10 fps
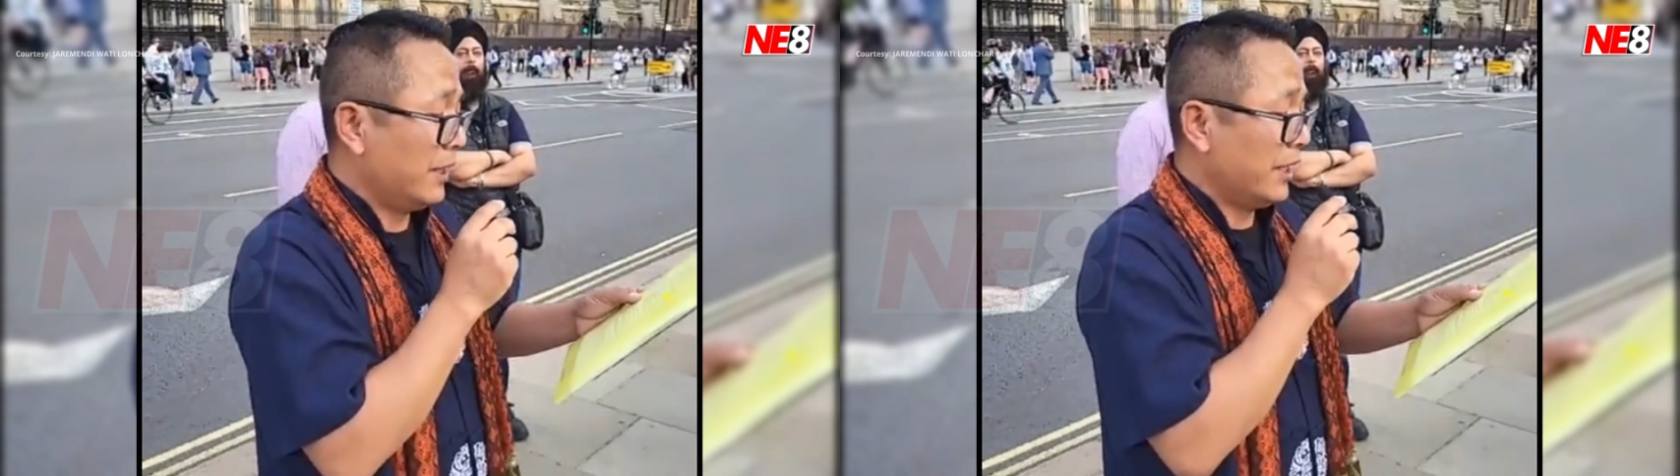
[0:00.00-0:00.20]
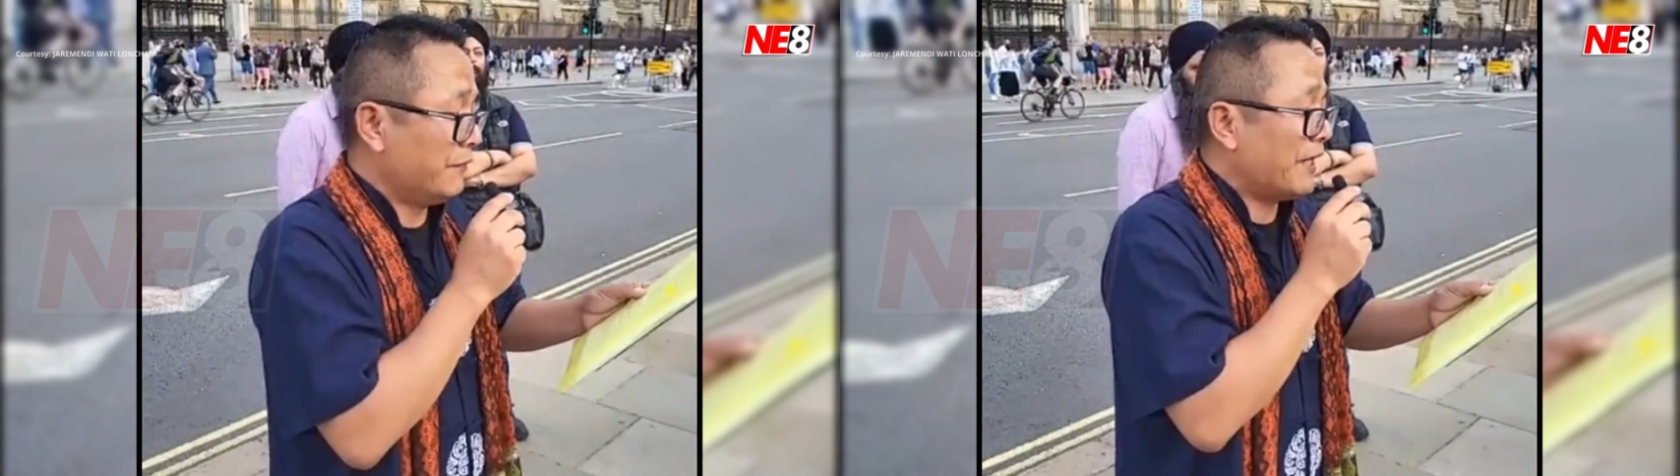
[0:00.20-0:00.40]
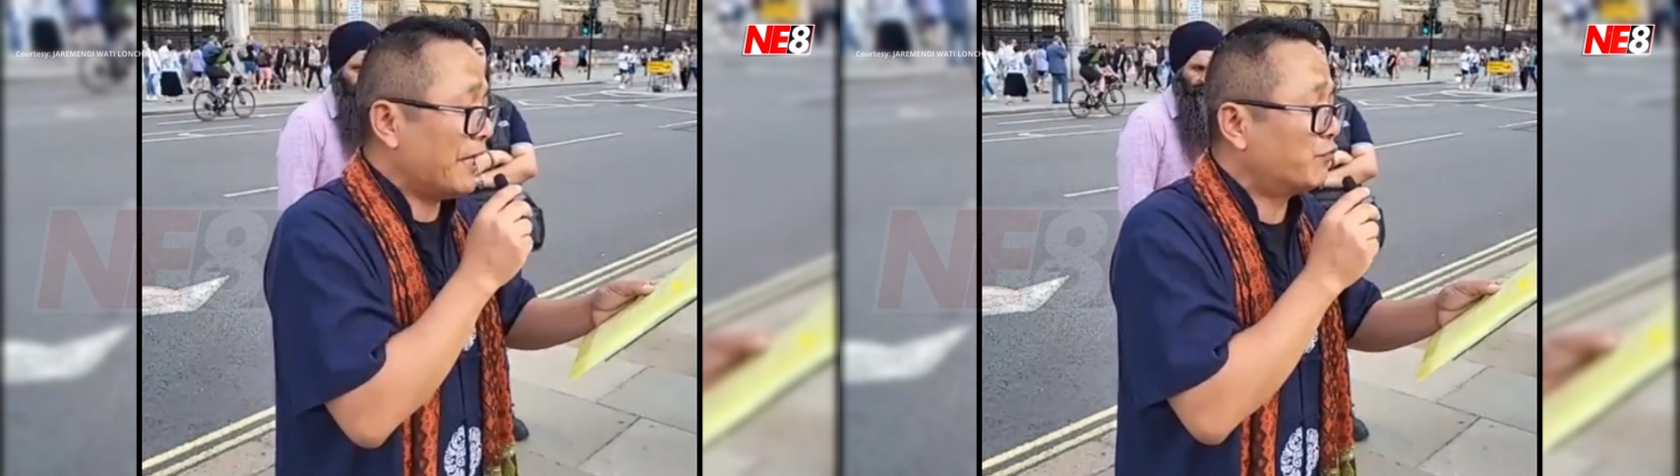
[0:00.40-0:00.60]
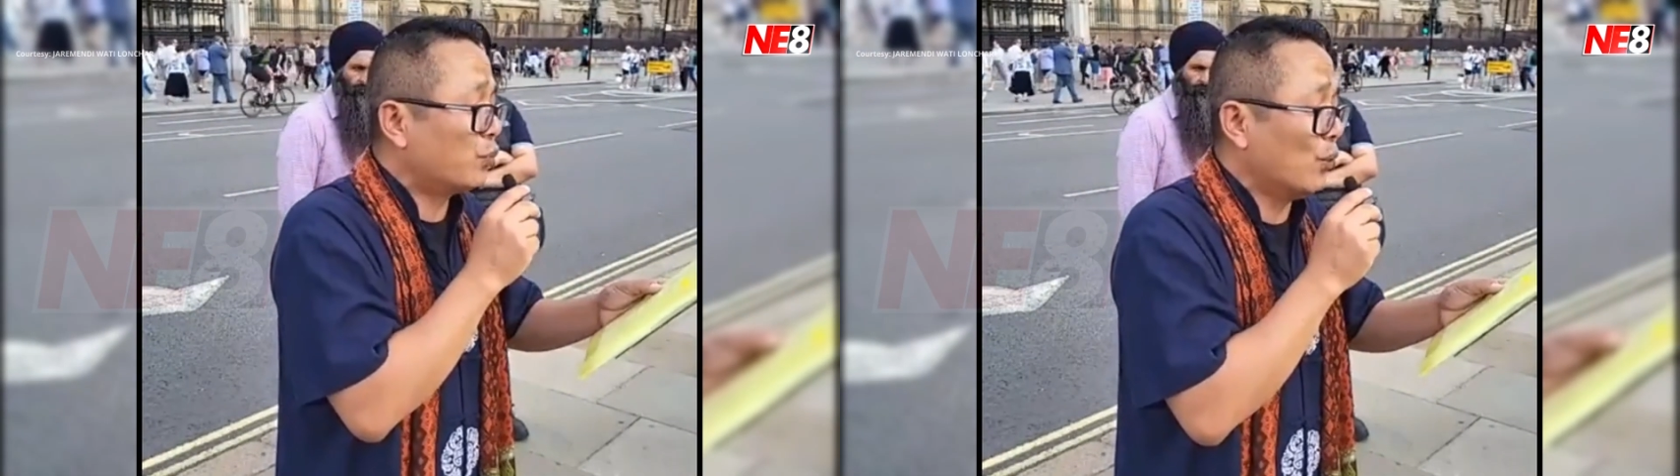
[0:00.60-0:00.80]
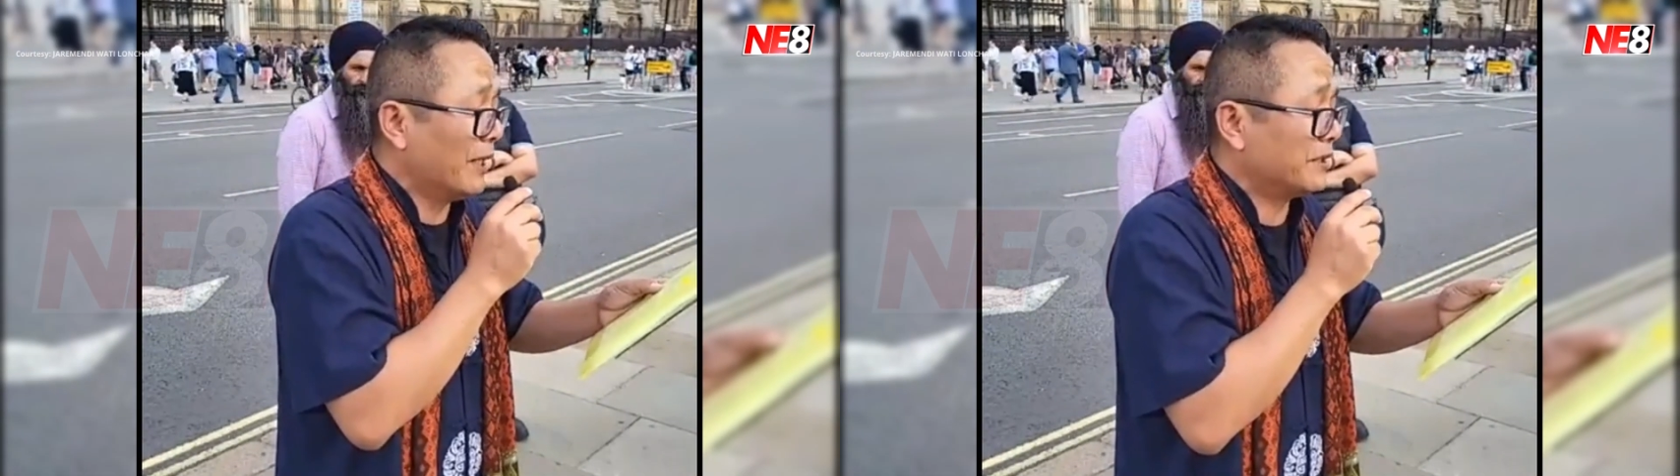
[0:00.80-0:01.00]
even if
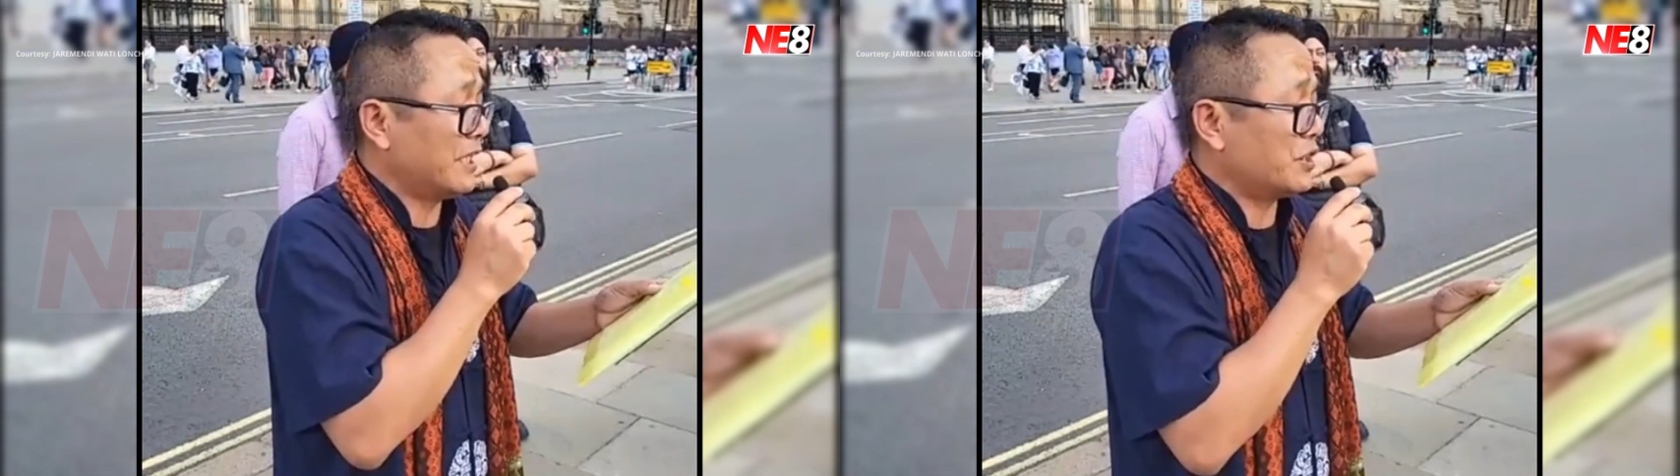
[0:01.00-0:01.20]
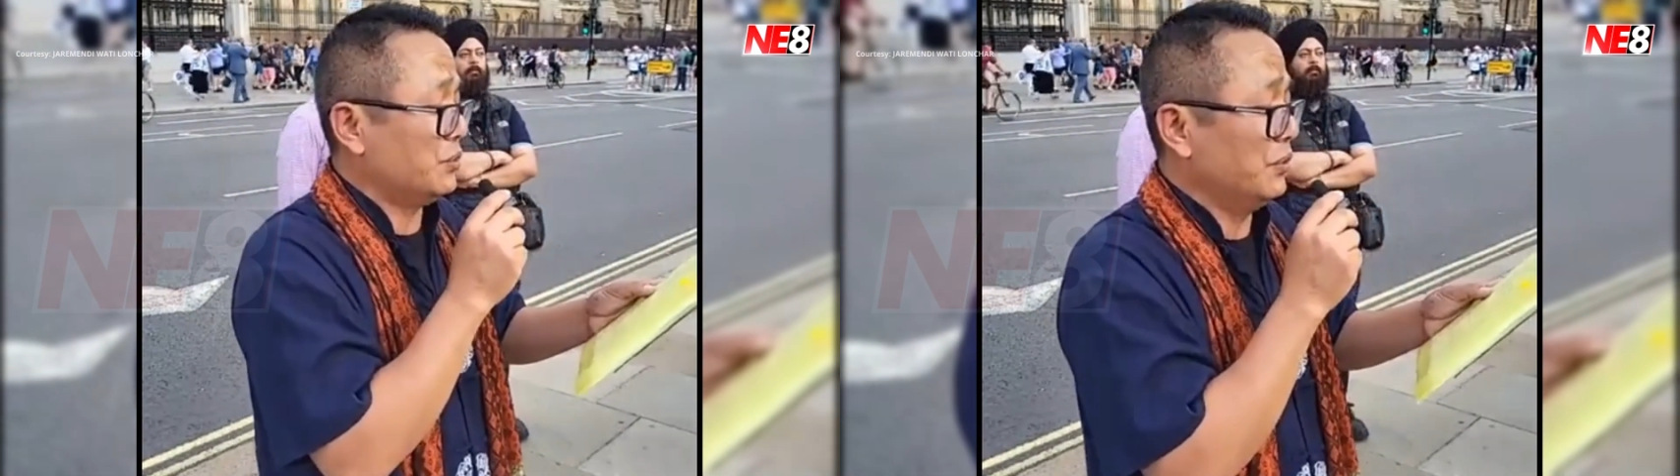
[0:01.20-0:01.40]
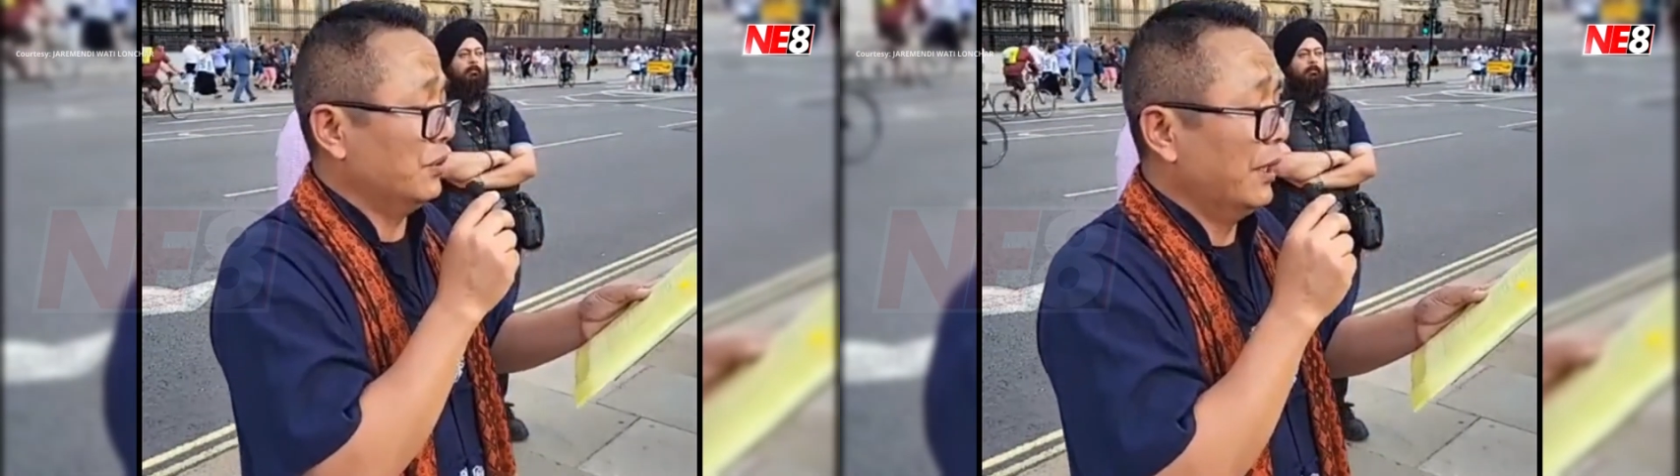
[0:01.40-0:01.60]
we wanted to.